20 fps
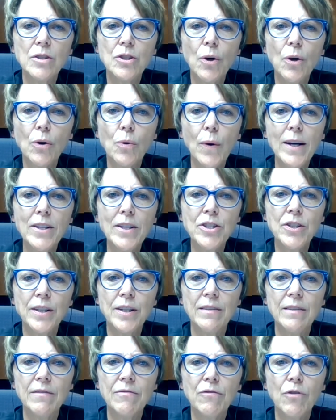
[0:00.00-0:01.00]
So a
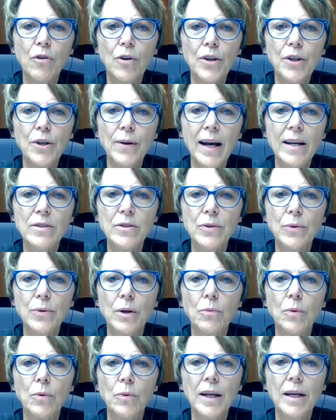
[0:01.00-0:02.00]
question for you guys who
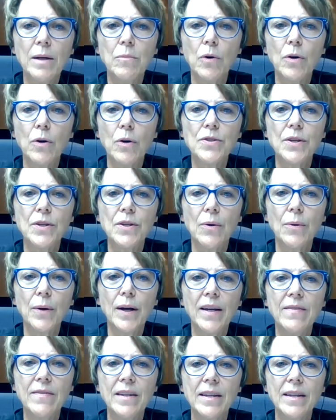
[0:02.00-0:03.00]
are working more so
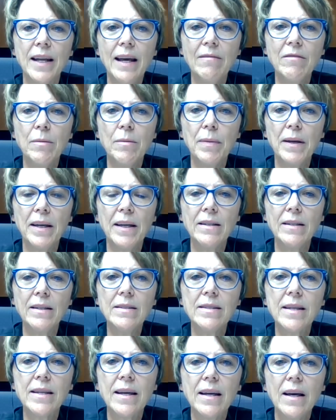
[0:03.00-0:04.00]
in the navy
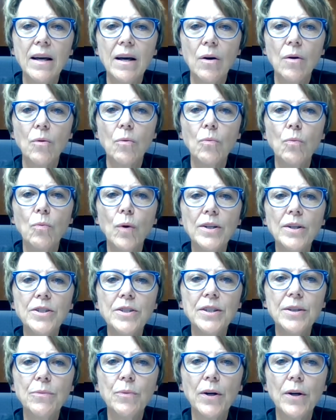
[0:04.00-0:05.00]
beans,
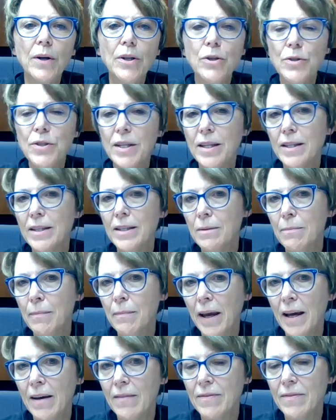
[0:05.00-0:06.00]
where do you see the
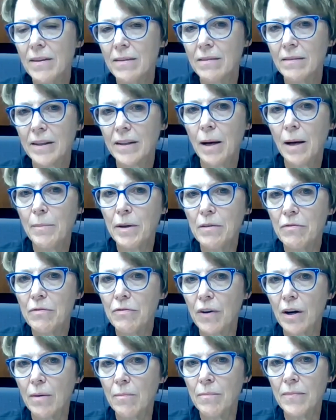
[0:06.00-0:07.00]
demand coming
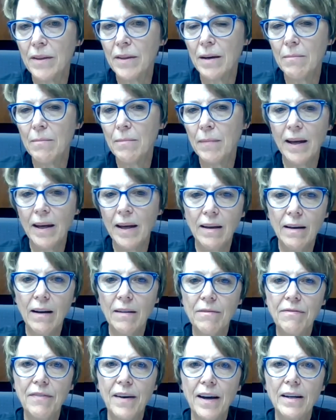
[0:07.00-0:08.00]
from that may
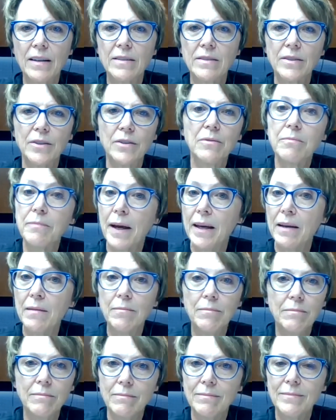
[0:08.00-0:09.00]
affect or
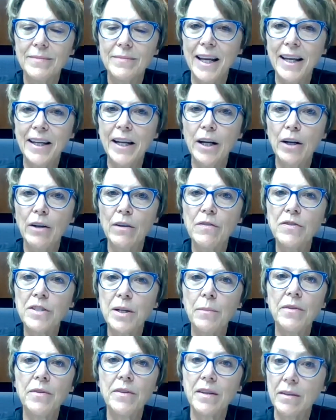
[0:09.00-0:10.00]
may take care of
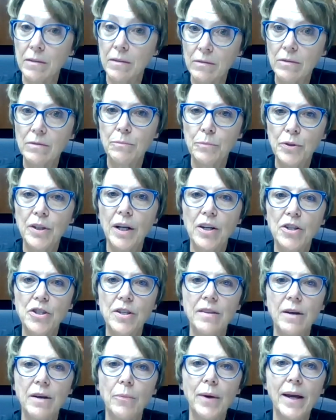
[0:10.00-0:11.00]
some of the
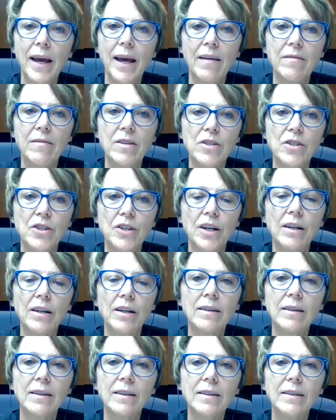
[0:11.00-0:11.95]
production that we have this year?